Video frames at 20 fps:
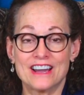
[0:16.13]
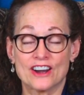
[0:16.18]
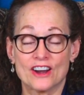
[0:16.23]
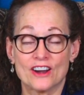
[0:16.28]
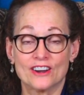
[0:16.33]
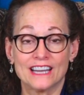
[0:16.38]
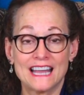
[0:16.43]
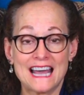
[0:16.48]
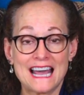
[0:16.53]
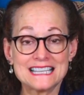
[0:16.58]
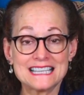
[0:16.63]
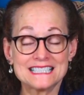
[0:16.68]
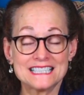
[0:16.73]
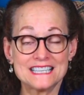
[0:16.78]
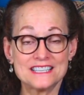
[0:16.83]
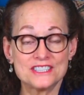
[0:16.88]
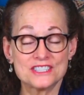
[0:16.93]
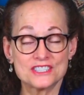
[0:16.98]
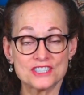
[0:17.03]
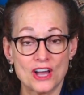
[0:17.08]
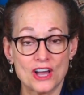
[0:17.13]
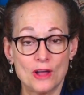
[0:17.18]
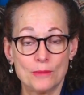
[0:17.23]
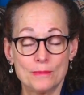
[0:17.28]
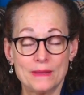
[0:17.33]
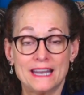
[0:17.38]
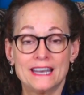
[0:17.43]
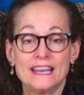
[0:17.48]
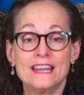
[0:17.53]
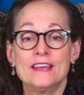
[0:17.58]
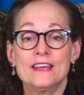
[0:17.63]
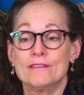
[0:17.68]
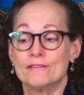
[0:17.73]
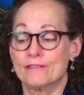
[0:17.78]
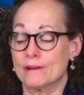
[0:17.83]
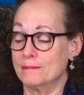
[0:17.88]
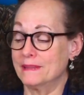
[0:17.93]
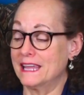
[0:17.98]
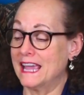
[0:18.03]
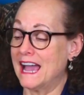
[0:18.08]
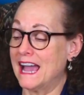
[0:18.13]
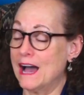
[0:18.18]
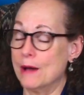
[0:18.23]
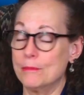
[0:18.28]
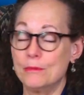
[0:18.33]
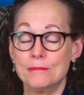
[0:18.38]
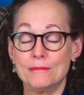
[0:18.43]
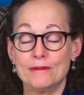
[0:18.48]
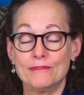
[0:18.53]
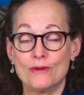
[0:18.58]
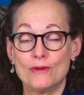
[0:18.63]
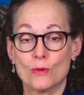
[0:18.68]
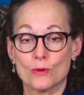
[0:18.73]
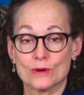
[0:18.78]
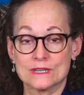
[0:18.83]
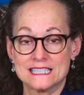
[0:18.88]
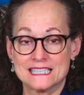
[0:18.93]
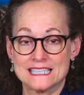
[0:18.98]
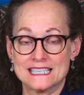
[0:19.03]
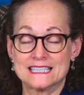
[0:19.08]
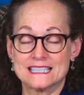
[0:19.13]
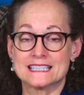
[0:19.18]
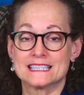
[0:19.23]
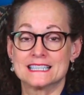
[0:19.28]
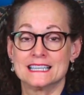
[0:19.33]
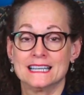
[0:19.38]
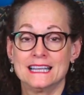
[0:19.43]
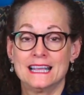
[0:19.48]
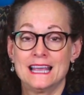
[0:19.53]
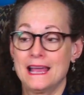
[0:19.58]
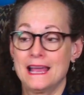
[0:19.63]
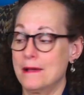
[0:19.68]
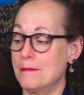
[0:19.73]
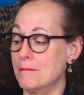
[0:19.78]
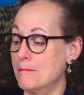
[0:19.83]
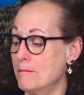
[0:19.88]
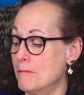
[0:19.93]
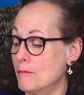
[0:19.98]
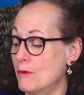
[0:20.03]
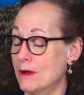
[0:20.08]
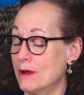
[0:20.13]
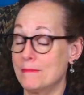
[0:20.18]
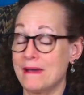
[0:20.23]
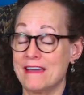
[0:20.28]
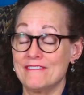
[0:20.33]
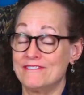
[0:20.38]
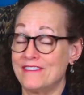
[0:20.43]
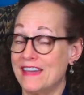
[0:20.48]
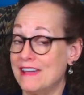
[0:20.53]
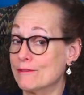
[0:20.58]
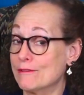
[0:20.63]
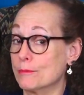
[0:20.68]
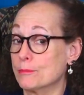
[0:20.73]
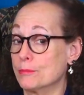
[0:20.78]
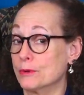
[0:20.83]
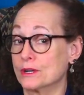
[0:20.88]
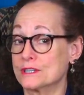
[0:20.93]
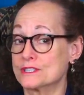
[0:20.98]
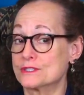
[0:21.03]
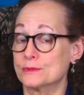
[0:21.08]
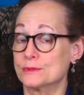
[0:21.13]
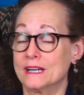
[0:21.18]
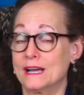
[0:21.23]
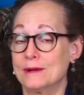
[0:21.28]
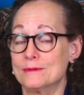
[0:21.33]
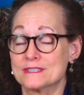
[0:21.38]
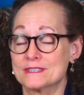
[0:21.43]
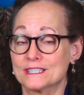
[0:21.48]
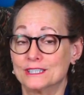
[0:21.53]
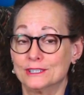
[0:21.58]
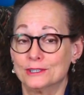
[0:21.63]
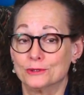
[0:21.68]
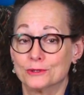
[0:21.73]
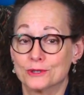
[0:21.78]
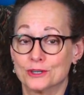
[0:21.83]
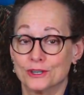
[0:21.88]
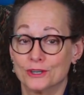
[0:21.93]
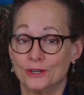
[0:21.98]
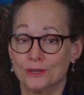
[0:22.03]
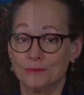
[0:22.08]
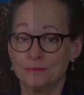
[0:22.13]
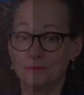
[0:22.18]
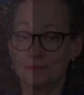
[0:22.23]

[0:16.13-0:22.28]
our last installment from the Album of Horses, one of my favorite books when I was a little girl.